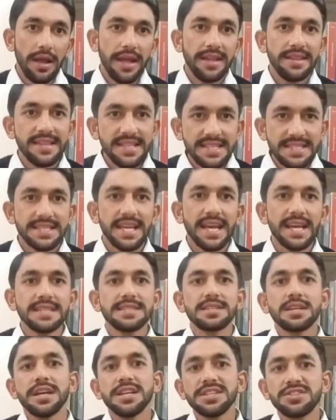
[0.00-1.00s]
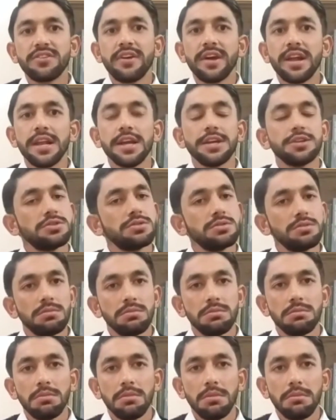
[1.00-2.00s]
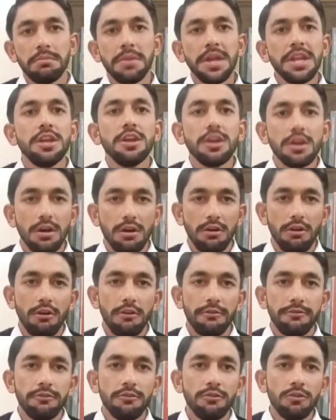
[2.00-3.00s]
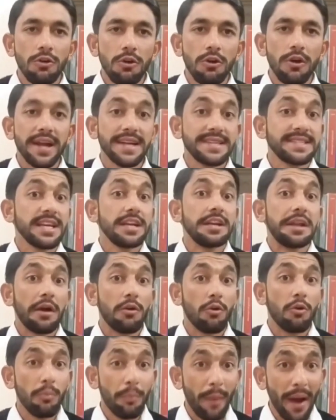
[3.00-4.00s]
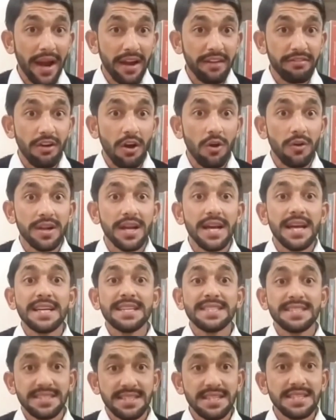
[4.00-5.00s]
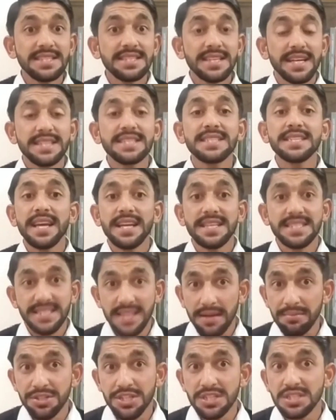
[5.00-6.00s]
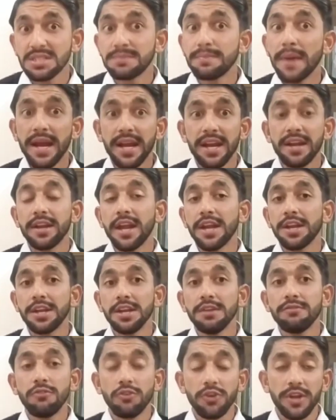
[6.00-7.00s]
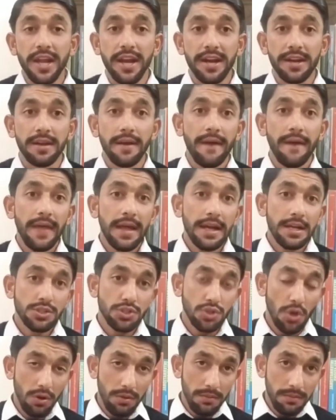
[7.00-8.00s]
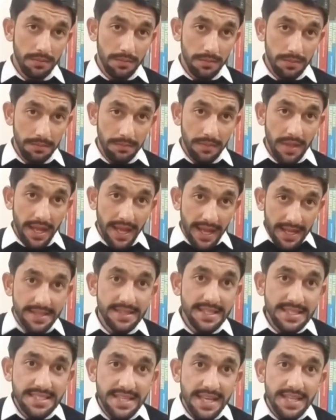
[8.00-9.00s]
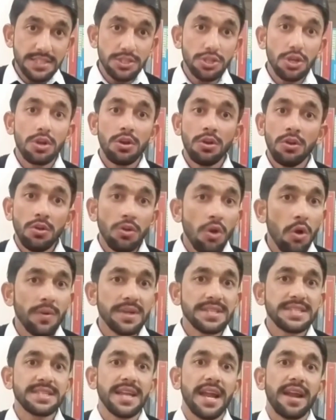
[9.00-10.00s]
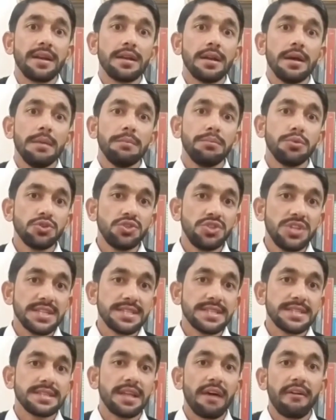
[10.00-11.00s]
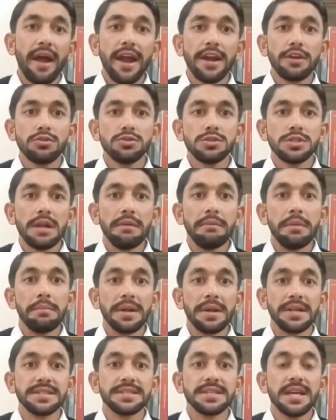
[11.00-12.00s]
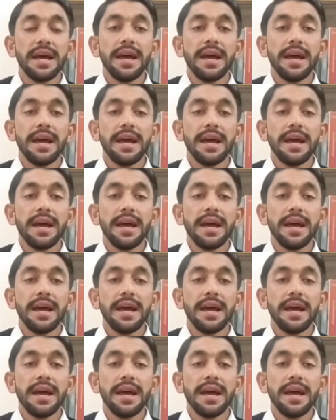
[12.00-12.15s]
In this case, Israel is, many of you know, it's an occupied power since its inceptions back in 1948. So, in this case, no one state possesses the right to self-defense.